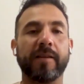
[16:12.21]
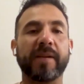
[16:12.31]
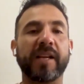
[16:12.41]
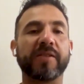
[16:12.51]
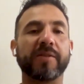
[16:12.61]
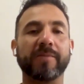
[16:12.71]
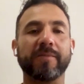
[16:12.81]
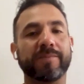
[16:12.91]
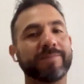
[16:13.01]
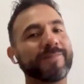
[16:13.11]
because
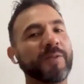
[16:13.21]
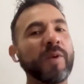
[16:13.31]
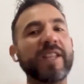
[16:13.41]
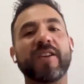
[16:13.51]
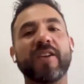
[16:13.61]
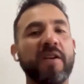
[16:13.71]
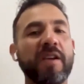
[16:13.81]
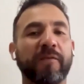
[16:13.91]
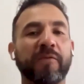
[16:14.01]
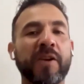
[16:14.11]
we don't know
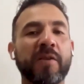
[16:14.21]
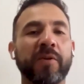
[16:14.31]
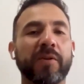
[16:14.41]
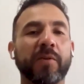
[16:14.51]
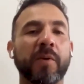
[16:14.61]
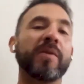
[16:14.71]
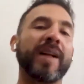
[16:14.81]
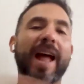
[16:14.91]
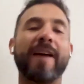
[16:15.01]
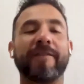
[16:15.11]
if we will
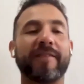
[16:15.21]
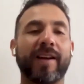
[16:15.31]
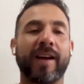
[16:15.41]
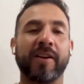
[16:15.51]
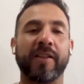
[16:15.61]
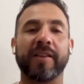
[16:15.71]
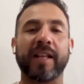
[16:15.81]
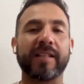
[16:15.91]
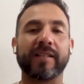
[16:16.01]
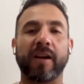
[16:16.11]
have another
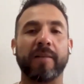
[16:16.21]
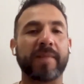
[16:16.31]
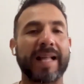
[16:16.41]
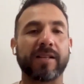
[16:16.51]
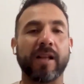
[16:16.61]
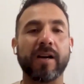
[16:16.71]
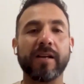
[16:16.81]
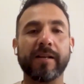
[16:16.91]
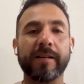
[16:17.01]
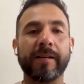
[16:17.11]
dentist come that
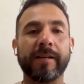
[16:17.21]
long.